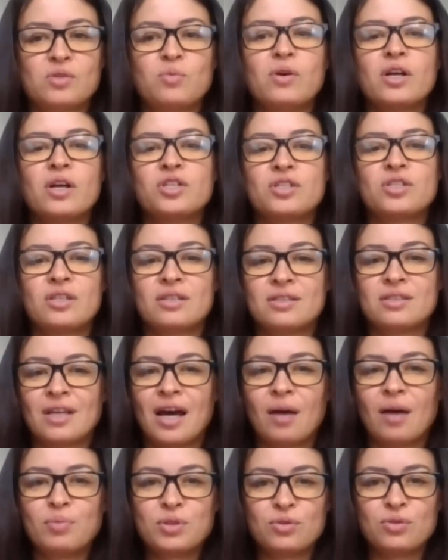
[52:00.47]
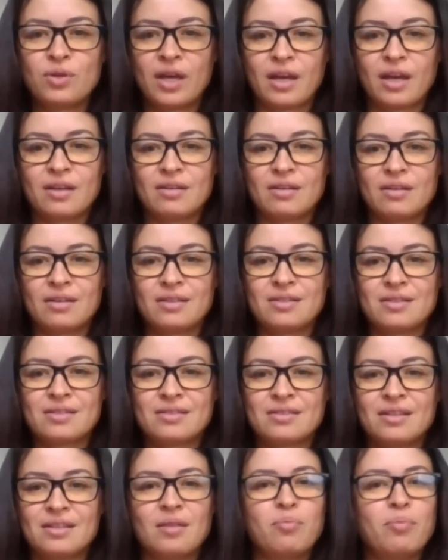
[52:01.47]
is watch the top 2
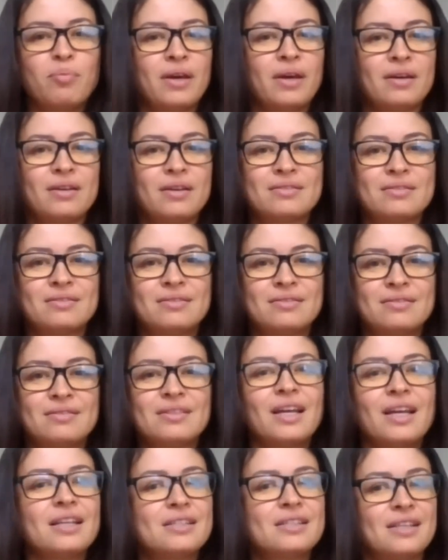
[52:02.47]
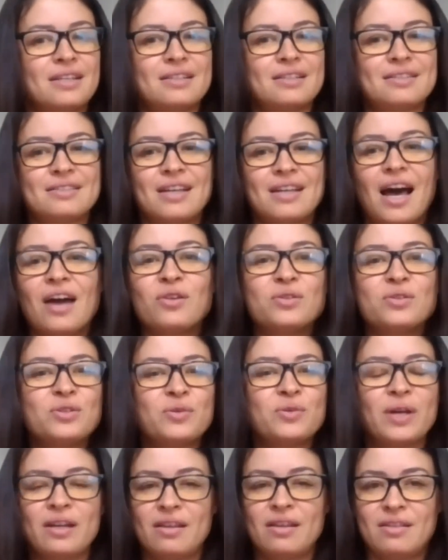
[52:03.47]
candidates and pick. That's it. I don't
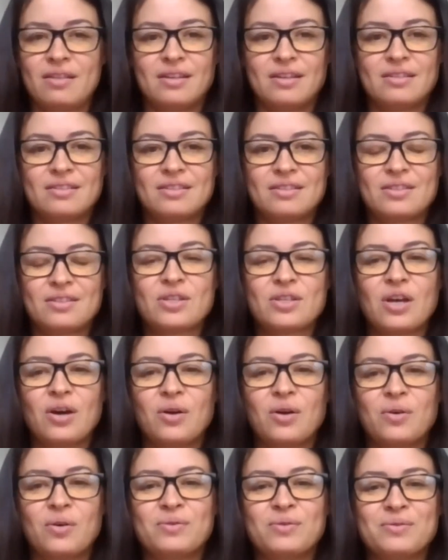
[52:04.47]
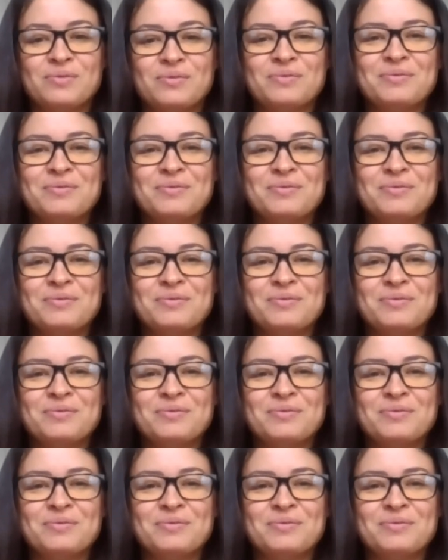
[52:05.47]
do anything. So